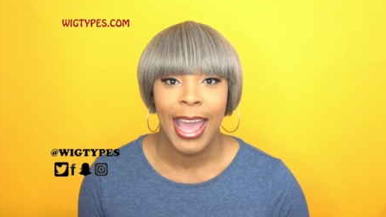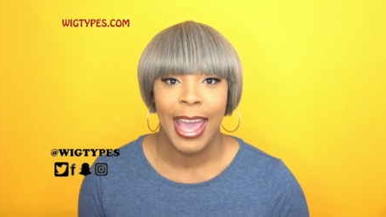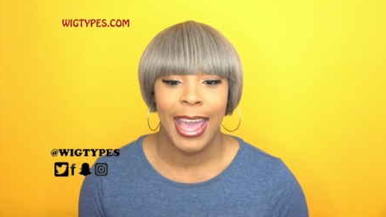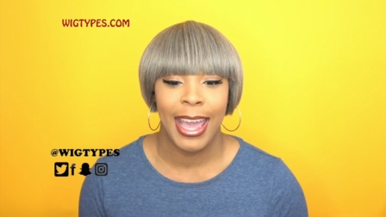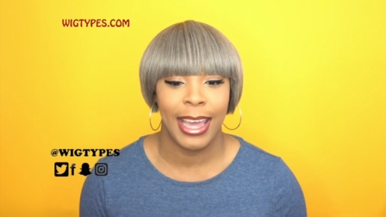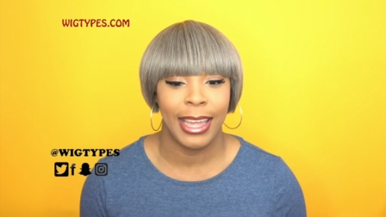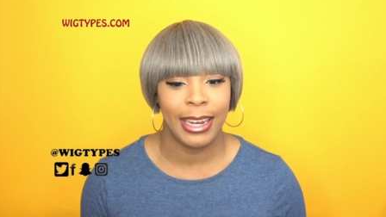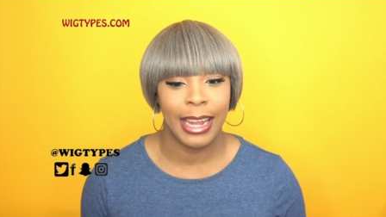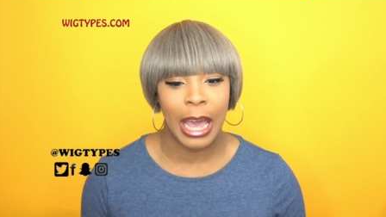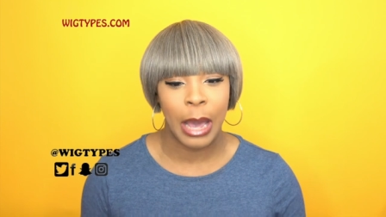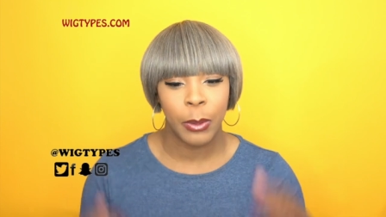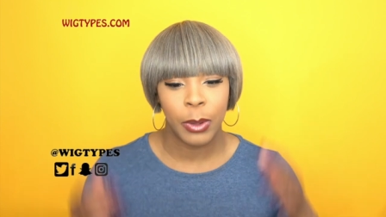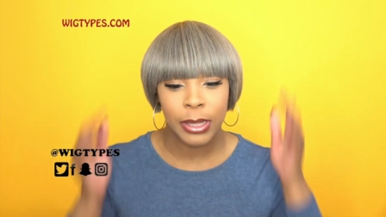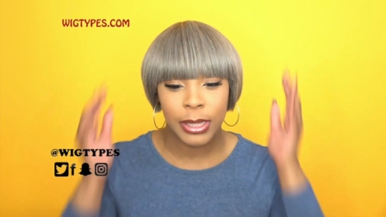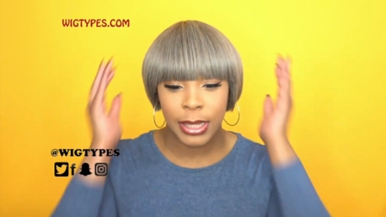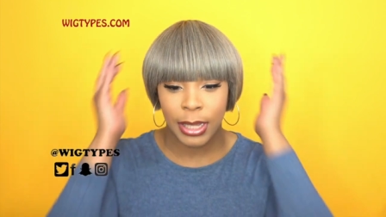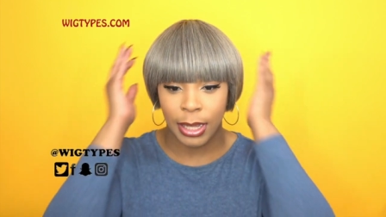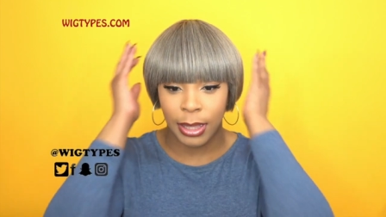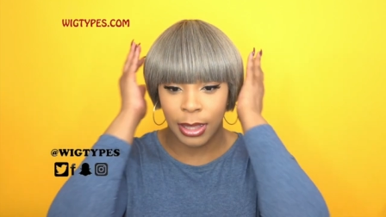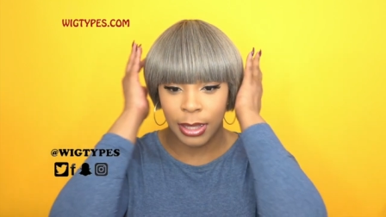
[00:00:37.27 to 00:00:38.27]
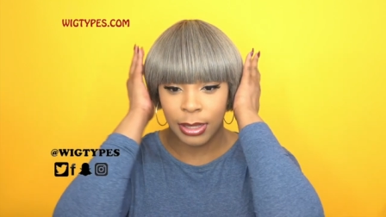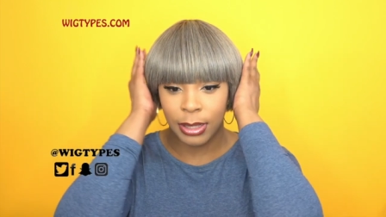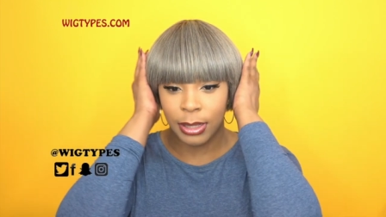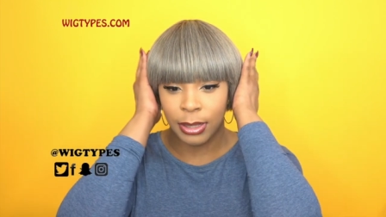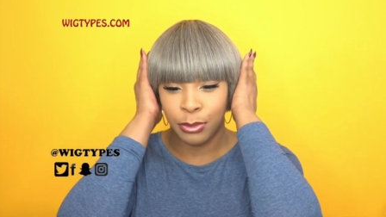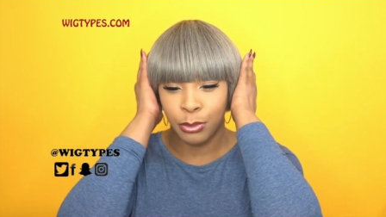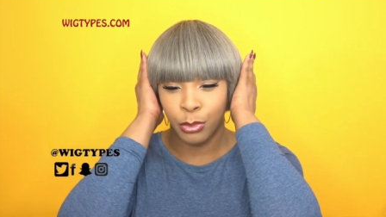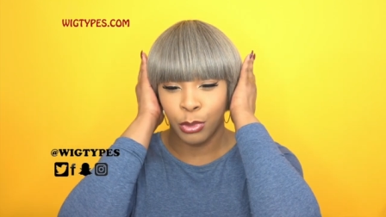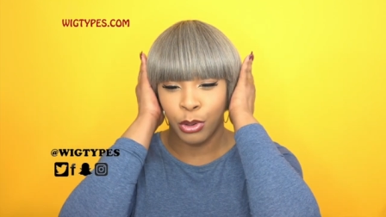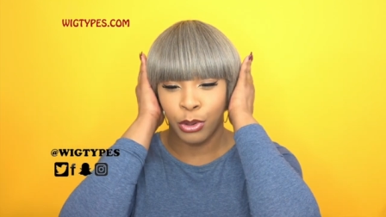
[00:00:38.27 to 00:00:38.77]
and I would say this
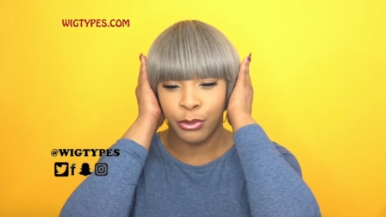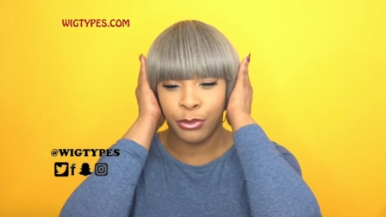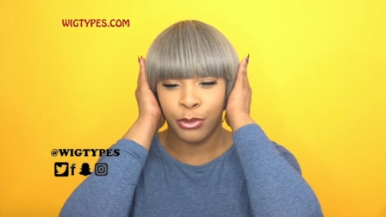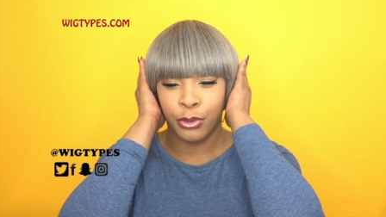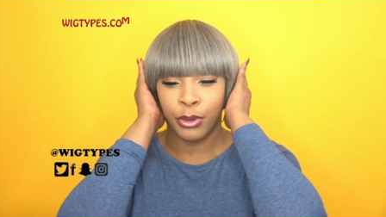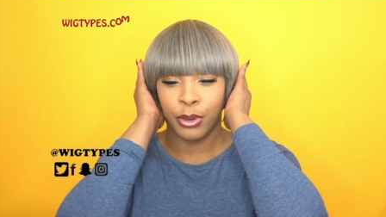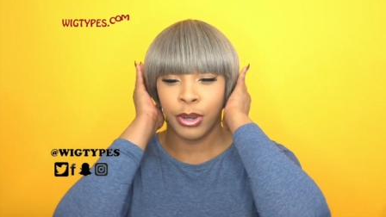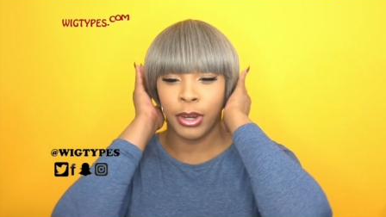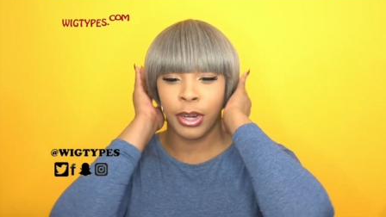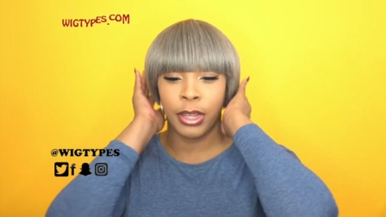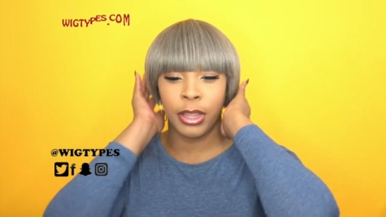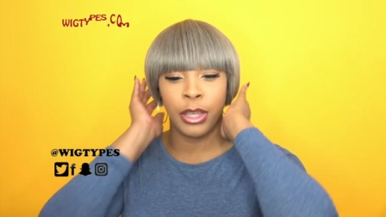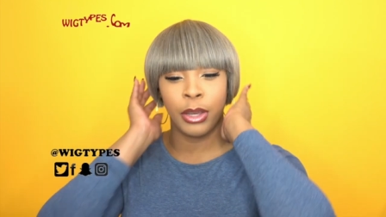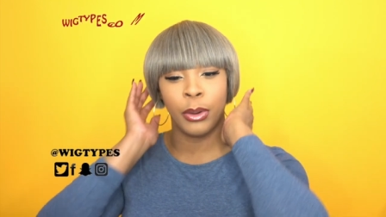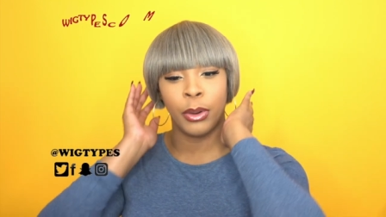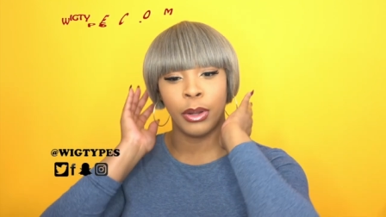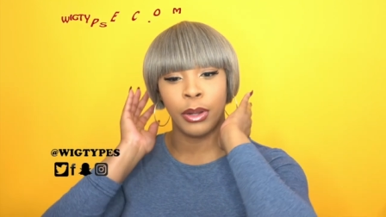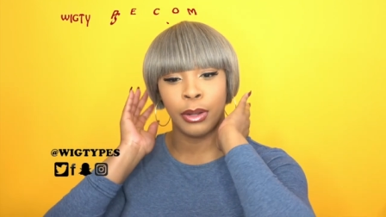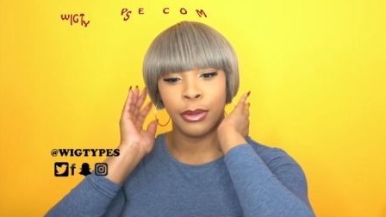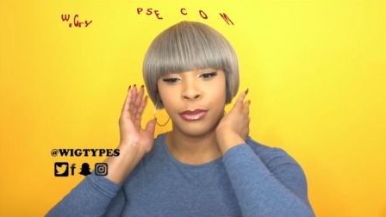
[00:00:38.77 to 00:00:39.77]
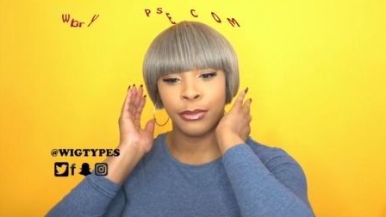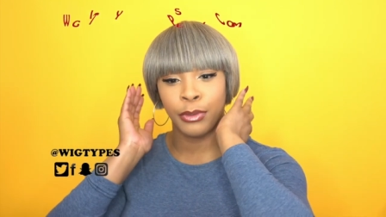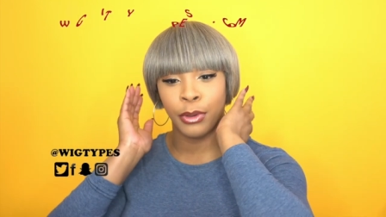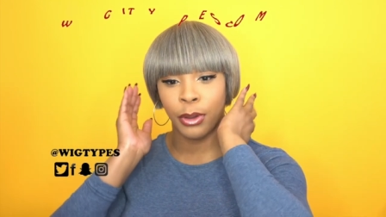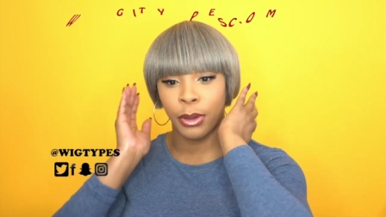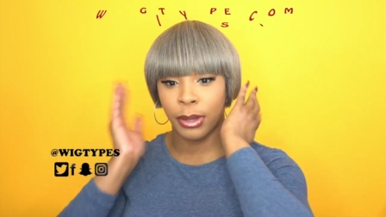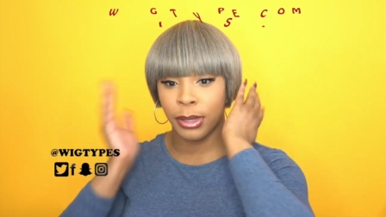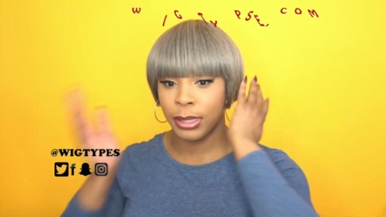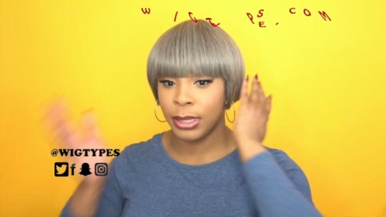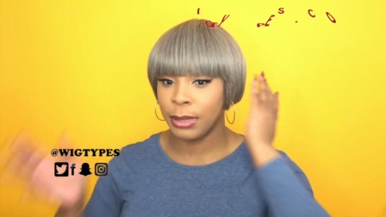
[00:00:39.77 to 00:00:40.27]
is more for the older
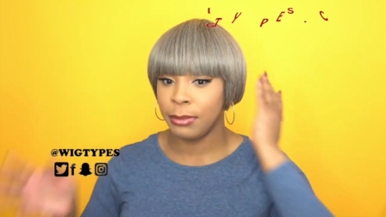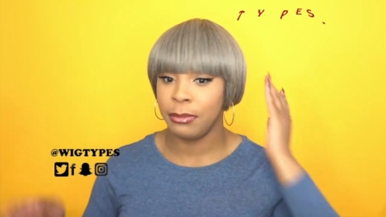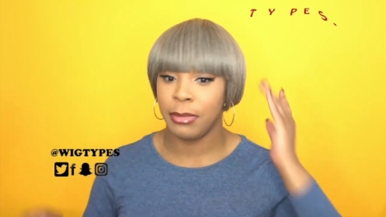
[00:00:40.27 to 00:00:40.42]
folks.